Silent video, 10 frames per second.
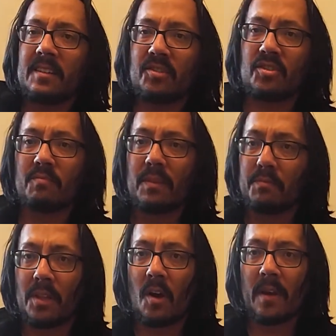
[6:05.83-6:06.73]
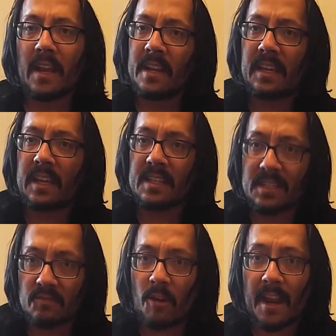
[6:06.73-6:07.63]
You shouldn't be blowing any
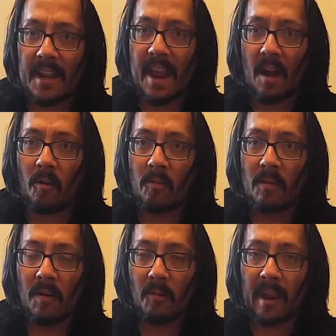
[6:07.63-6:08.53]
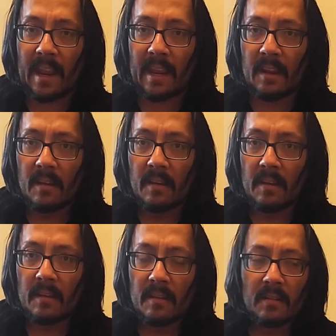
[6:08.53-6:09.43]
kisses right now, okay?
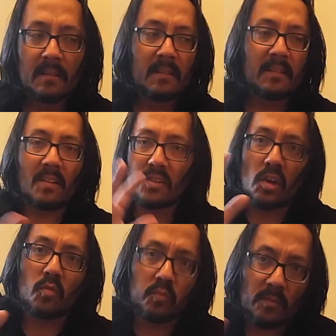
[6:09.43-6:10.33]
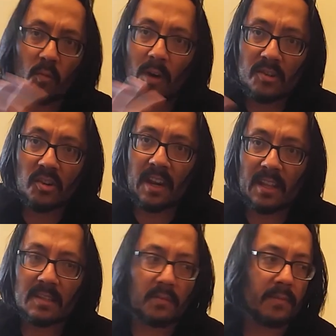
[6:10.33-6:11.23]
Also, wash your
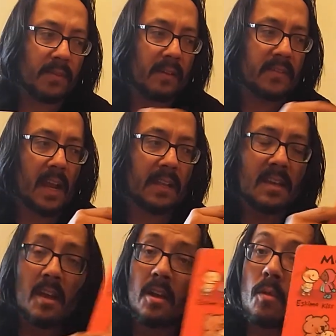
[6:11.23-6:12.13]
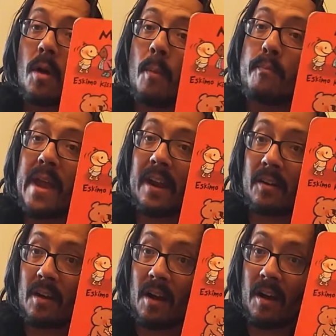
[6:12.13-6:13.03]
hands every five seconds. A
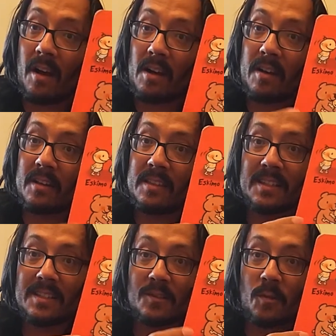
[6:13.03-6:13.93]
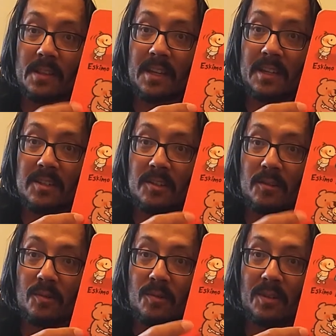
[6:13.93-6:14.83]
bear hug, this is what they
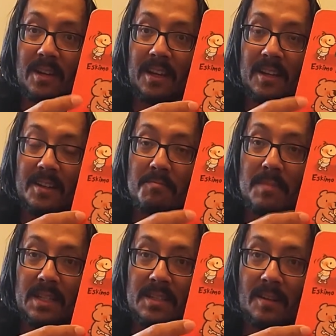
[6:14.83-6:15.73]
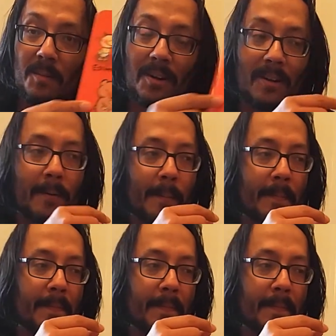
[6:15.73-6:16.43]
do in Midsommar.